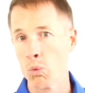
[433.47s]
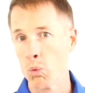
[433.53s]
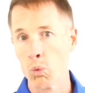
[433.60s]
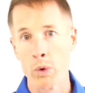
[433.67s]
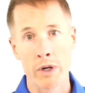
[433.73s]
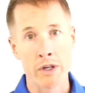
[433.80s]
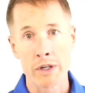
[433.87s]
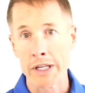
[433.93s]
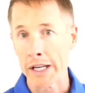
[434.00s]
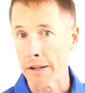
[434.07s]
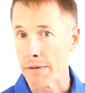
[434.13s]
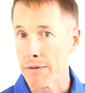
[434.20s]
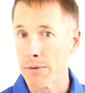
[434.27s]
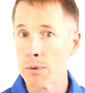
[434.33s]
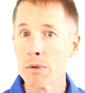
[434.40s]
where you're
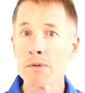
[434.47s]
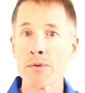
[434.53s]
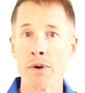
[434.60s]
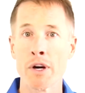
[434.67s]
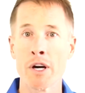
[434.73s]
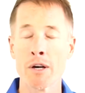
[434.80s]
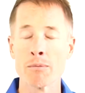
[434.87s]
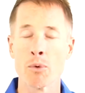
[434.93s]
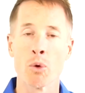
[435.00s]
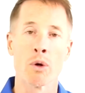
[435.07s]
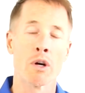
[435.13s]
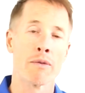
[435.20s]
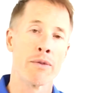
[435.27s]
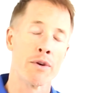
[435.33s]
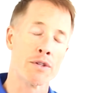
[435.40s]
getting food from,
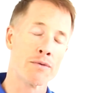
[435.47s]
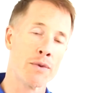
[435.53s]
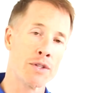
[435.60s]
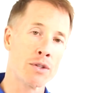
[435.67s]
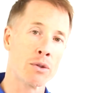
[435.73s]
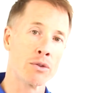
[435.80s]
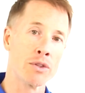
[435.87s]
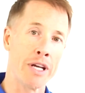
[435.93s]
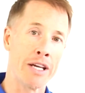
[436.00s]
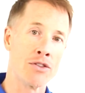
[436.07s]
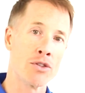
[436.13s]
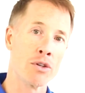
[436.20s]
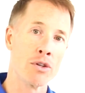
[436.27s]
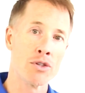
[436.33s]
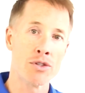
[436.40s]
or if there's physical
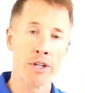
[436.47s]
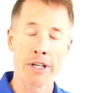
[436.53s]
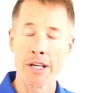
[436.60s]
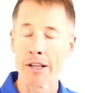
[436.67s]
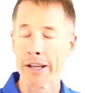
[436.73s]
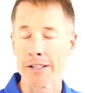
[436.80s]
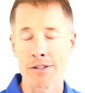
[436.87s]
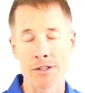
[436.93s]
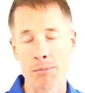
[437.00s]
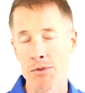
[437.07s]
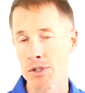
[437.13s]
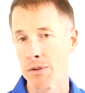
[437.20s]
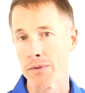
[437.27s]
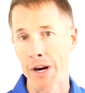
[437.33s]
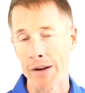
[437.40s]
dangers, thinking like to some
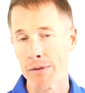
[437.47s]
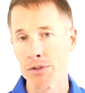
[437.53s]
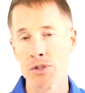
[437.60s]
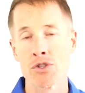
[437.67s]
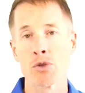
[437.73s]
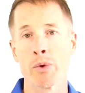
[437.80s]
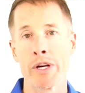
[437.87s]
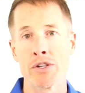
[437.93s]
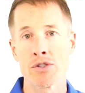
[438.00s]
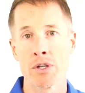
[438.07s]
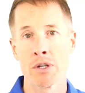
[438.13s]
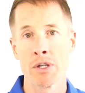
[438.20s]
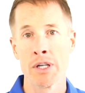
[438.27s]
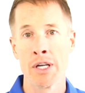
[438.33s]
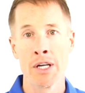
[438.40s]
survival
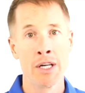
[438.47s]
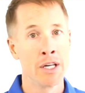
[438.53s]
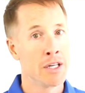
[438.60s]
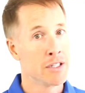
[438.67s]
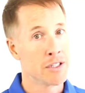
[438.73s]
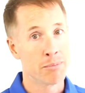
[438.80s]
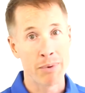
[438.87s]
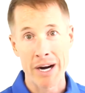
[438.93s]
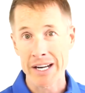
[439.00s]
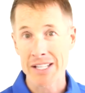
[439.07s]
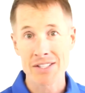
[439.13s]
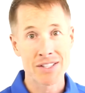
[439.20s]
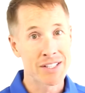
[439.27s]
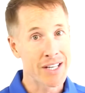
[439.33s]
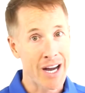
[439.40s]
situation, your
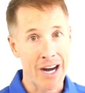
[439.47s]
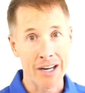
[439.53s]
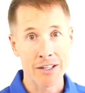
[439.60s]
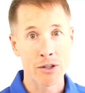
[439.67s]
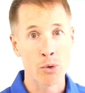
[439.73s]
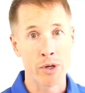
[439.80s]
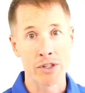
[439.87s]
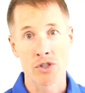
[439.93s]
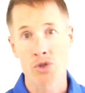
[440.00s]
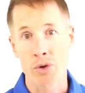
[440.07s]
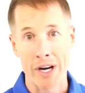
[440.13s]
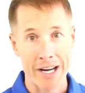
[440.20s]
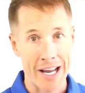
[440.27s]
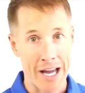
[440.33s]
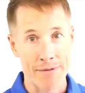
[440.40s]
body's not going to
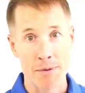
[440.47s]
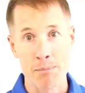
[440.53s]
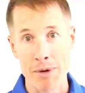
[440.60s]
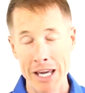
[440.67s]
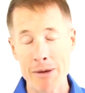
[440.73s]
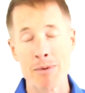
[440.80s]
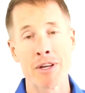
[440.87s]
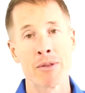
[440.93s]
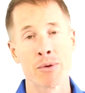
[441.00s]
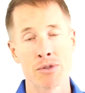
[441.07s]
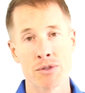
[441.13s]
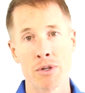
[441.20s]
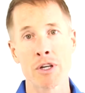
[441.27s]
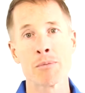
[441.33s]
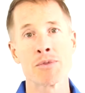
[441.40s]
try to have a baby in
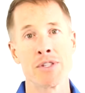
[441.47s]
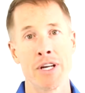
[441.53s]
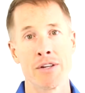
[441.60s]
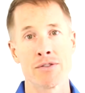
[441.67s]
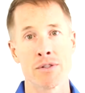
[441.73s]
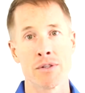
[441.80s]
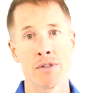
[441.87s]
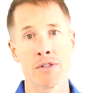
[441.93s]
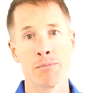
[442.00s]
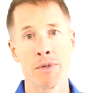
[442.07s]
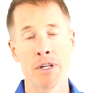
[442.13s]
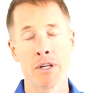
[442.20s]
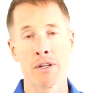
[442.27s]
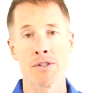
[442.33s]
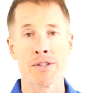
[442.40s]
those circumstances,
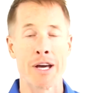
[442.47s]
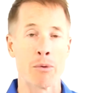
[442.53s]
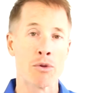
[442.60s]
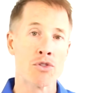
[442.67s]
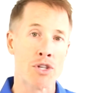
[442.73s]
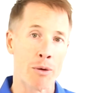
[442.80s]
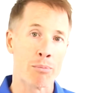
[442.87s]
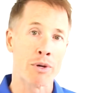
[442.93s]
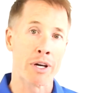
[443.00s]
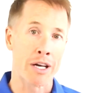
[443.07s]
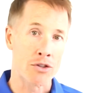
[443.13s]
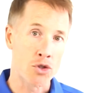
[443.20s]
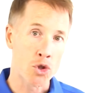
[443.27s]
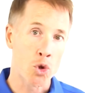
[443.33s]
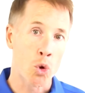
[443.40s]
because that would
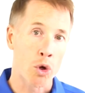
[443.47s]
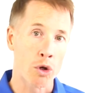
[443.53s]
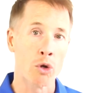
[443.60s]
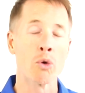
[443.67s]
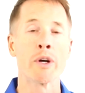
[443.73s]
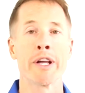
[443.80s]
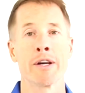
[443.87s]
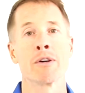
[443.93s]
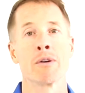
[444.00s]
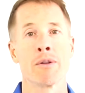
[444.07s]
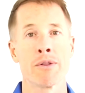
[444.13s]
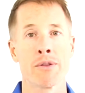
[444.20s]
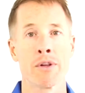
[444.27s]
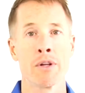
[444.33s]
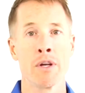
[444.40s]
jeopardize your own
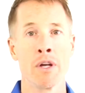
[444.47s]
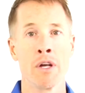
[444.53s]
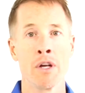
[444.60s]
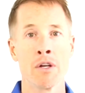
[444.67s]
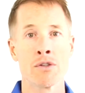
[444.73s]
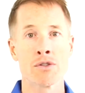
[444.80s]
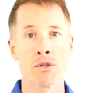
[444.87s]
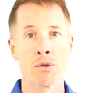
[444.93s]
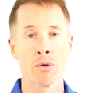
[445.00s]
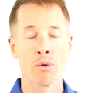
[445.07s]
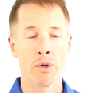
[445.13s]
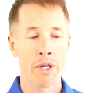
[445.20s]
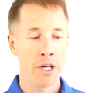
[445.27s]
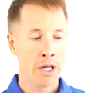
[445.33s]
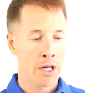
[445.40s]
health. So